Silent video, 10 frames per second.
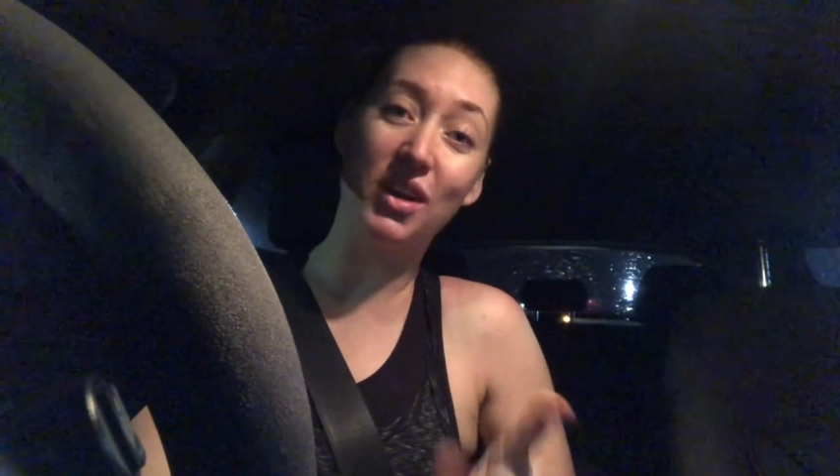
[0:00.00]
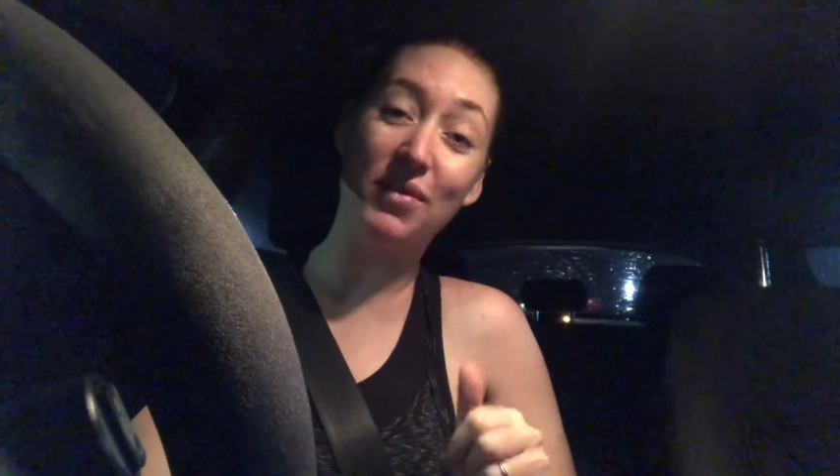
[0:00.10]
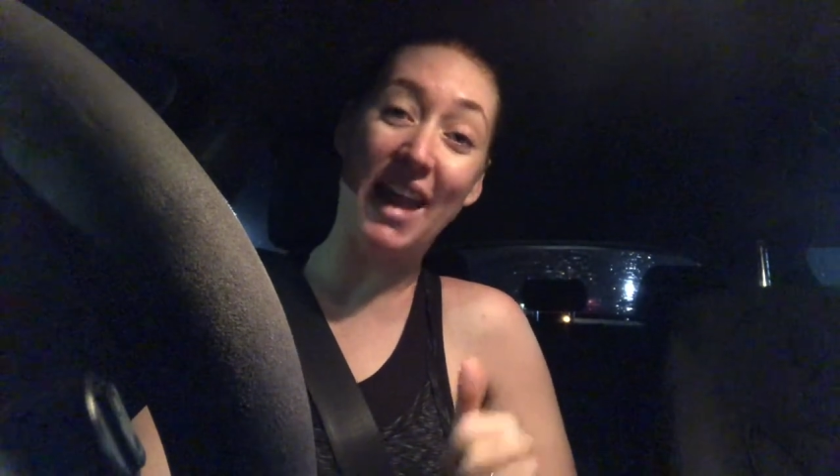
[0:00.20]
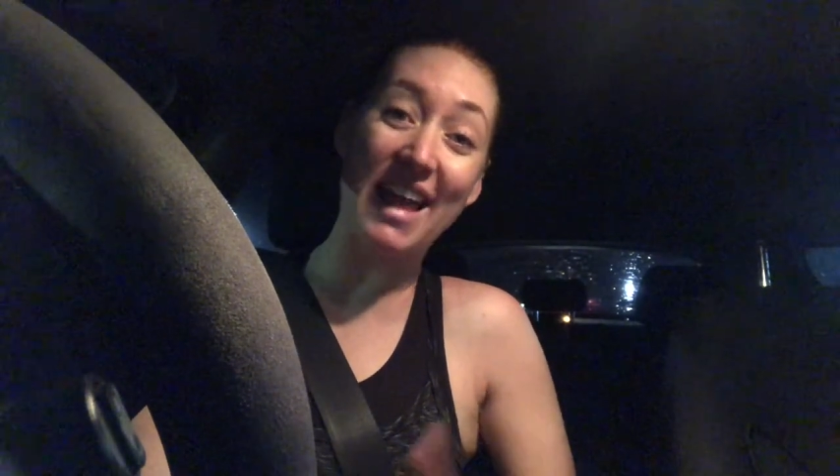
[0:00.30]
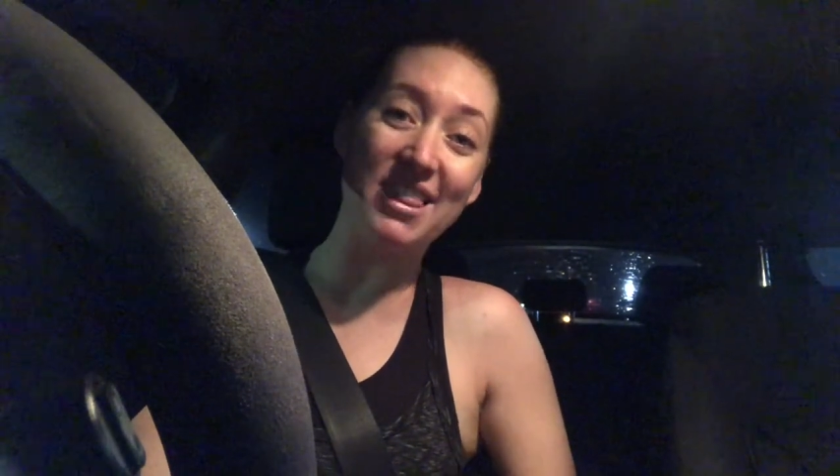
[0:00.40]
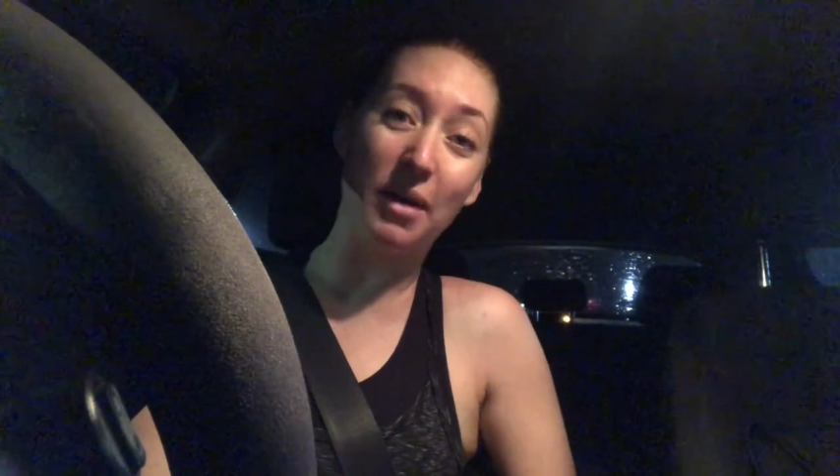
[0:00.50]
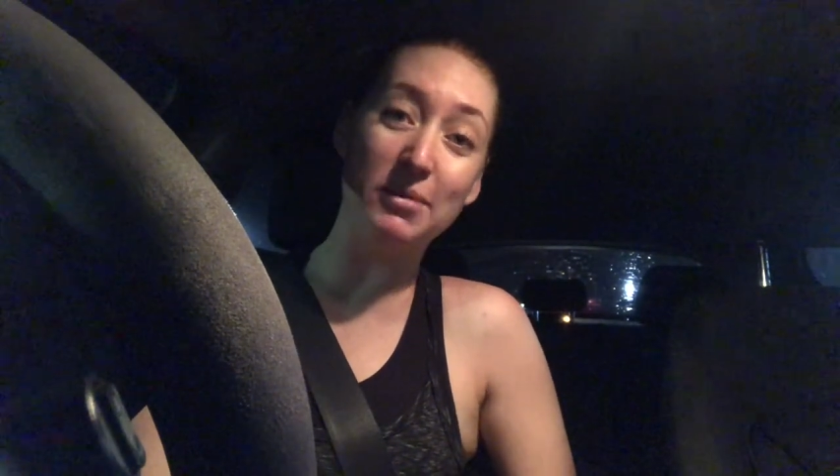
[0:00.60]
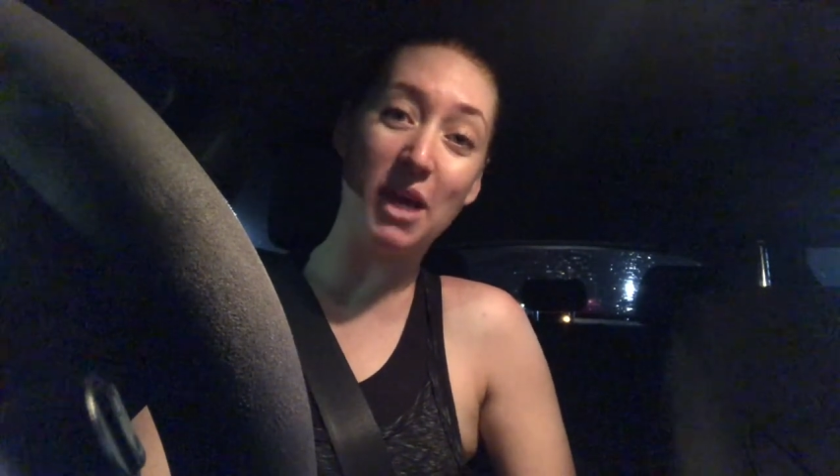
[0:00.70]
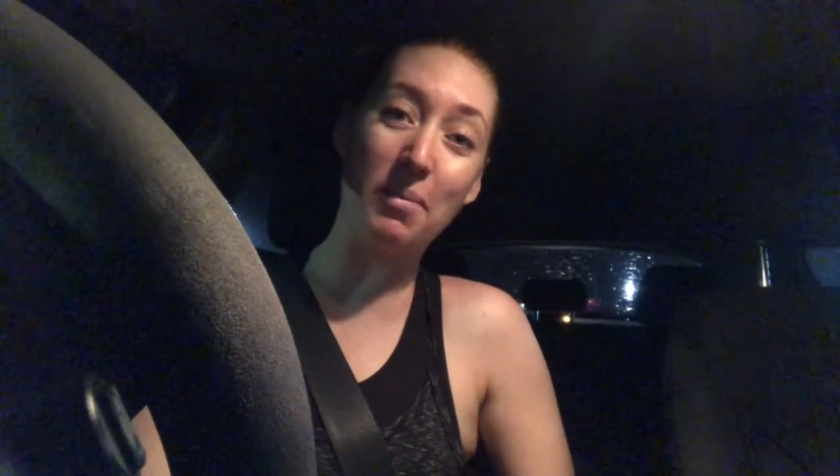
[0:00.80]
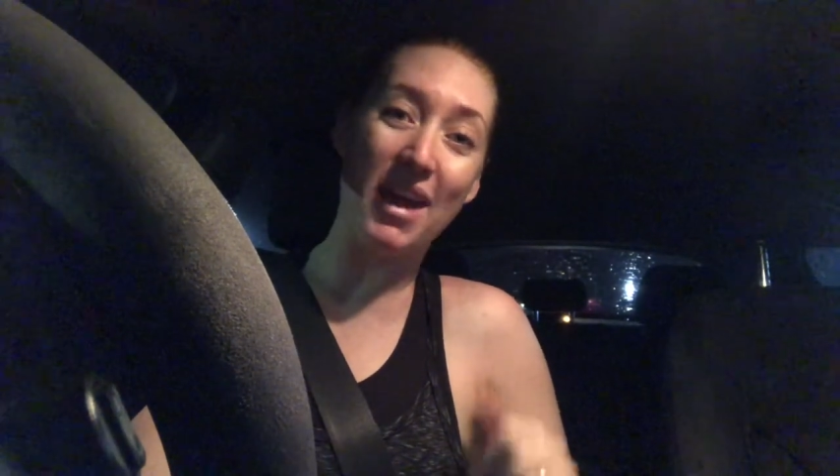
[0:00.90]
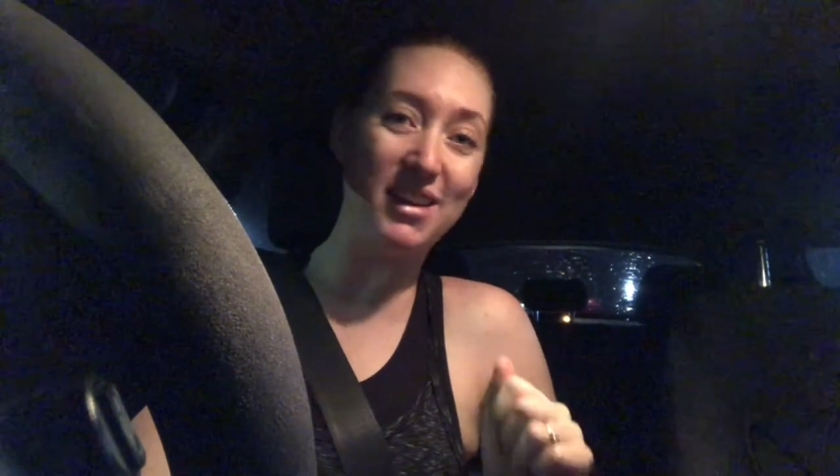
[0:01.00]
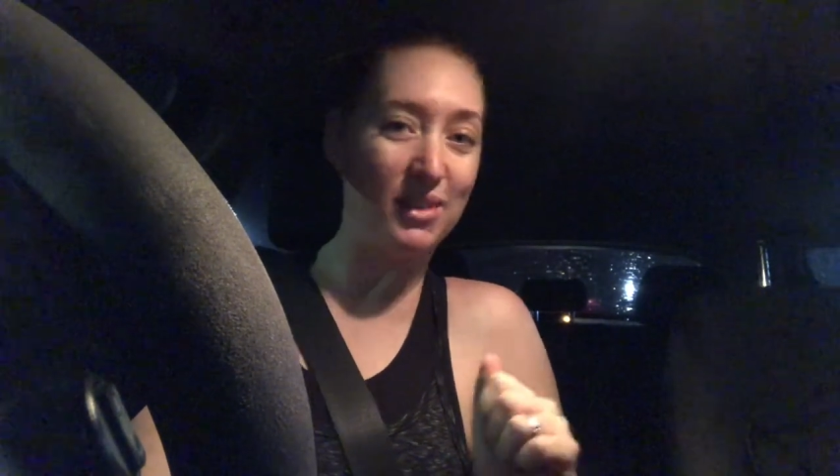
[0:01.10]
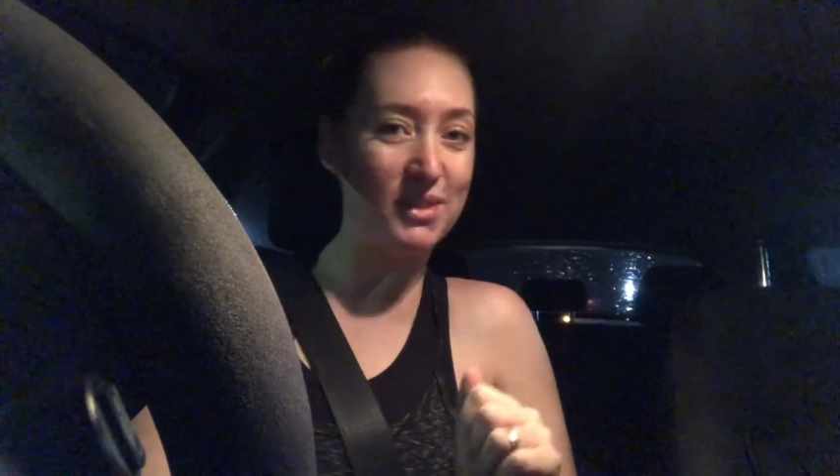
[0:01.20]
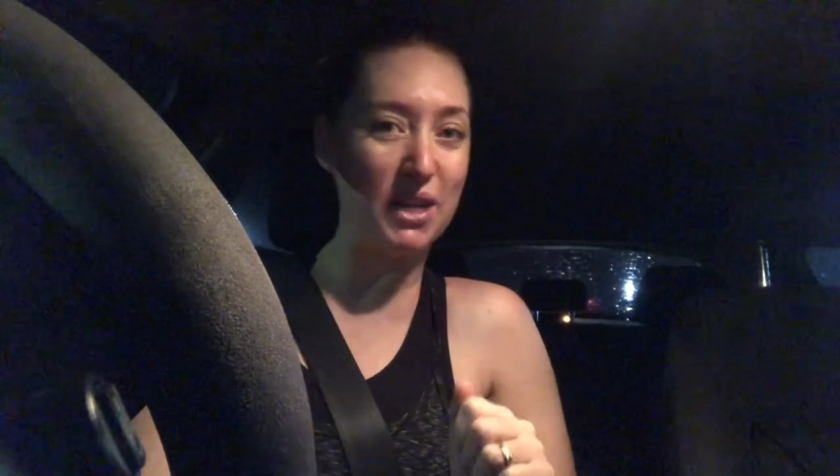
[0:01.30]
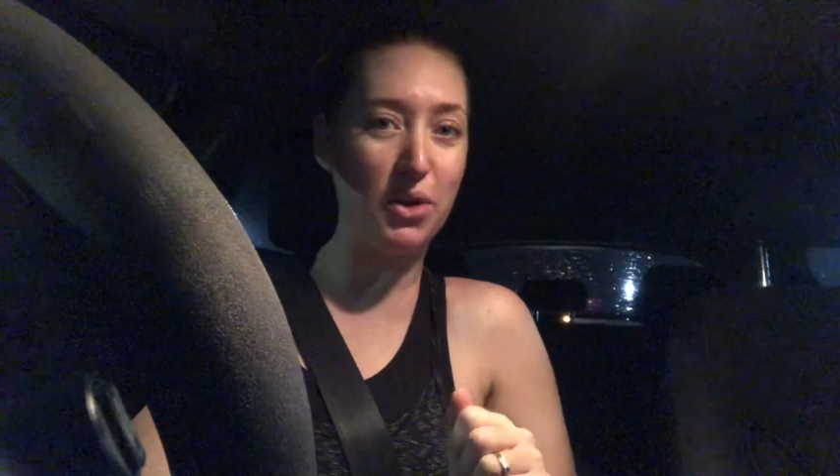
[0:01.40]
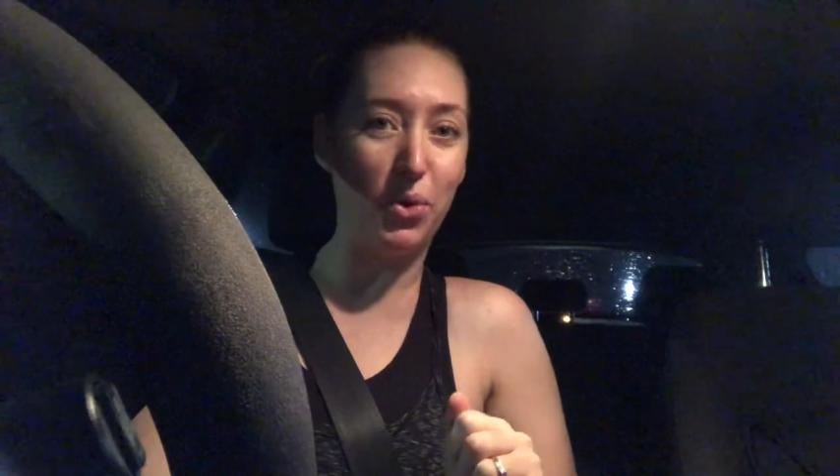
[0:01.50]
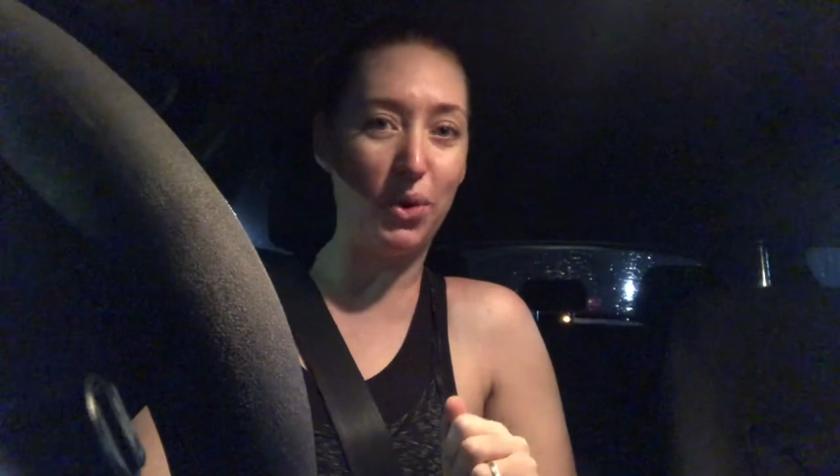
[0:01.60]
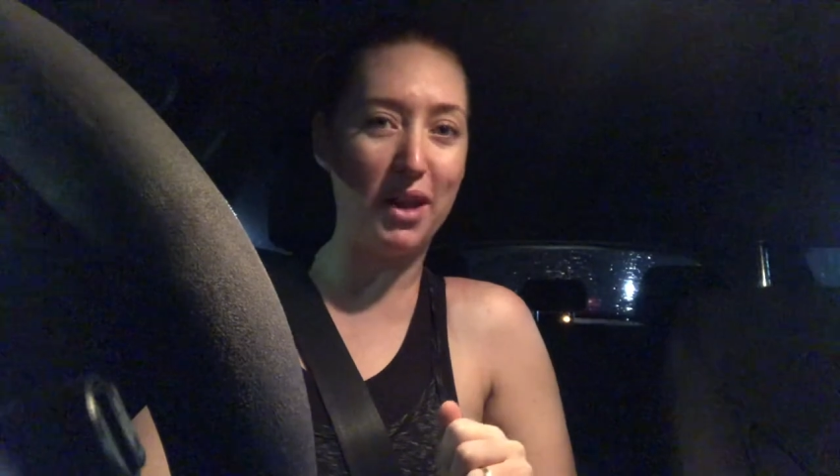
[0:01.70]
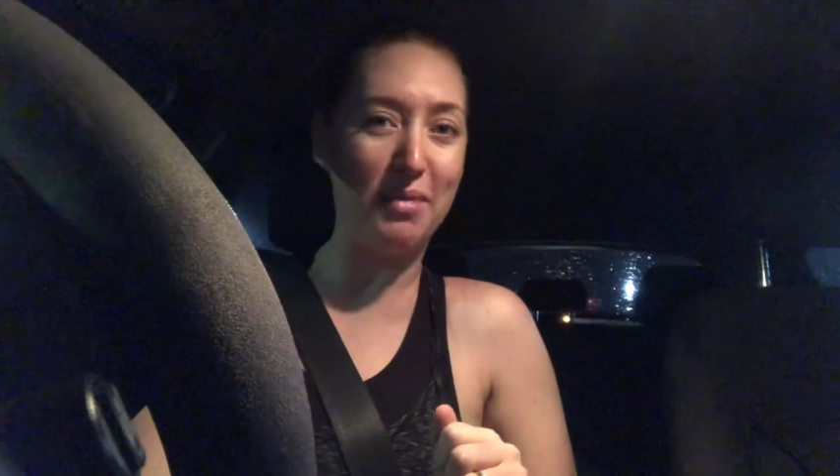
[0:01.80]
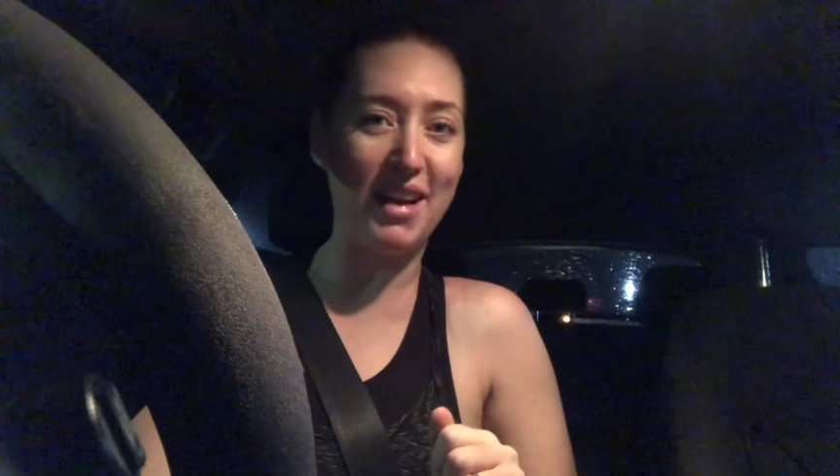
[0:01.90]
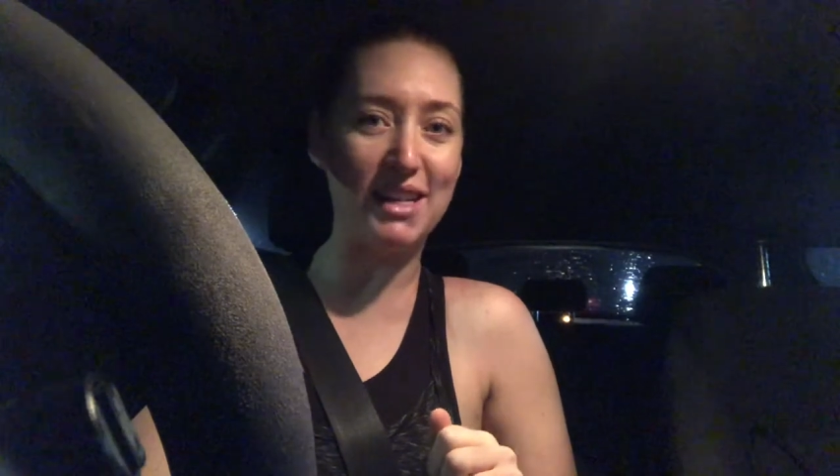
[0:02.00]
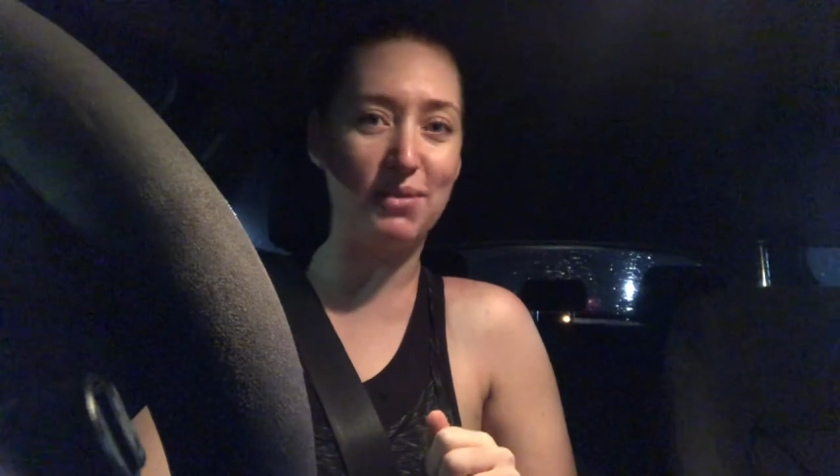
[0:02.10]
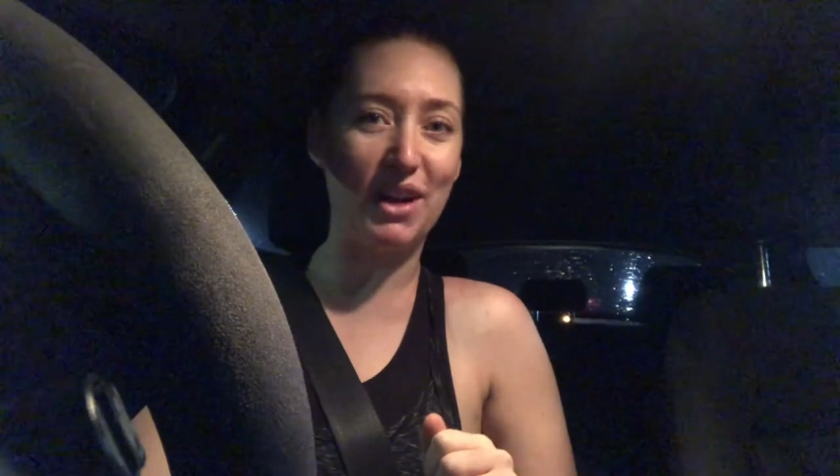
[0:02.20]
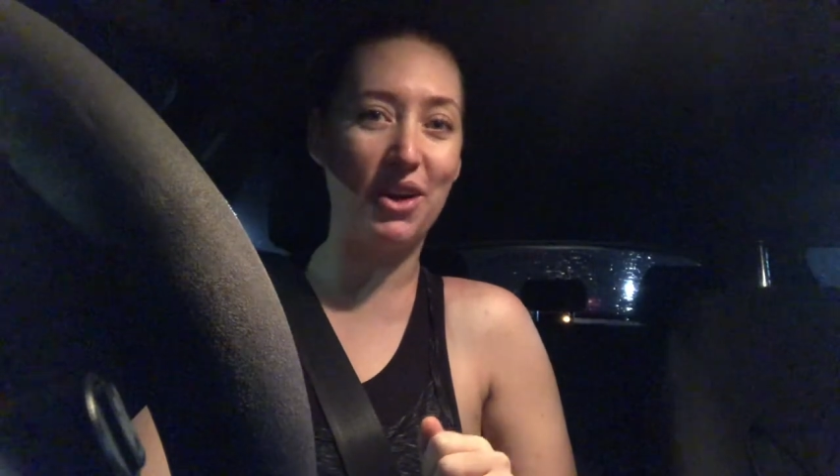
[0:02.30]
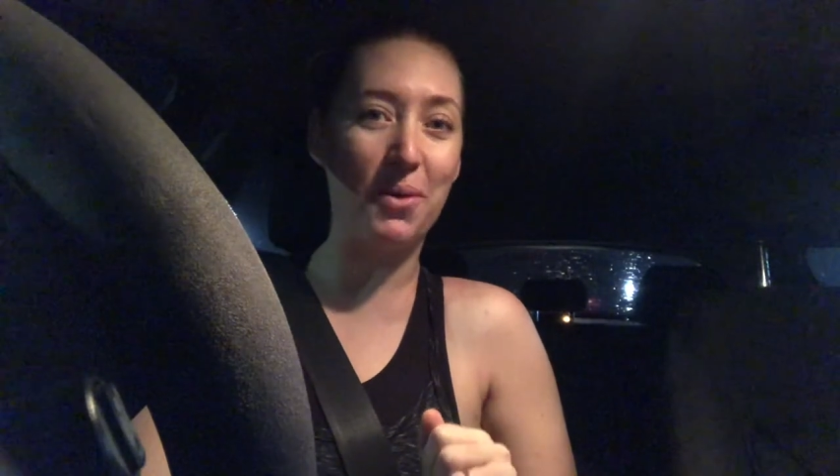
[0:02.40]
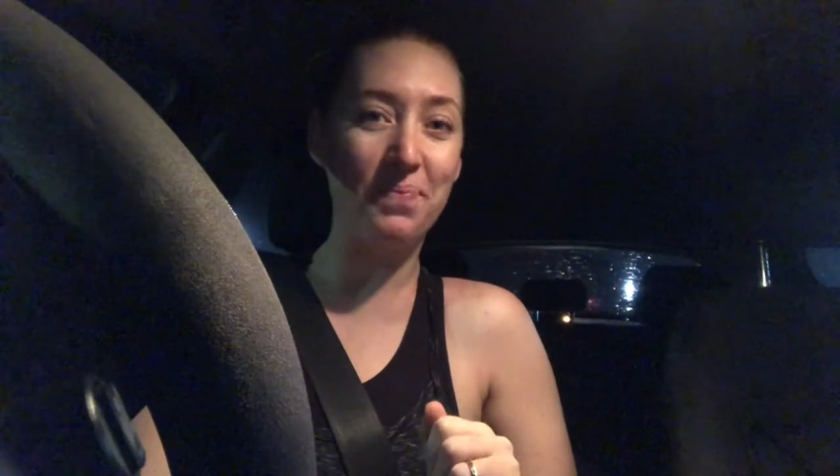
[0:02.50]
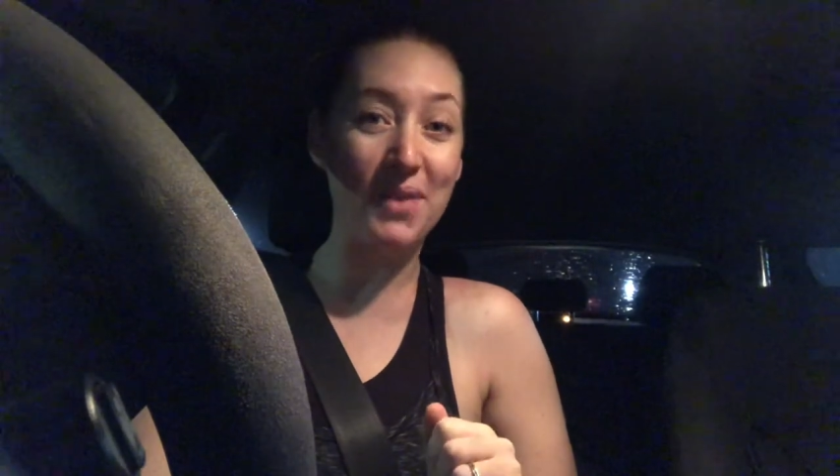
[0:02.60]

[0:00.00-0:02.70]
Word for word: give it a thumbs up and I'll see you all in my next video.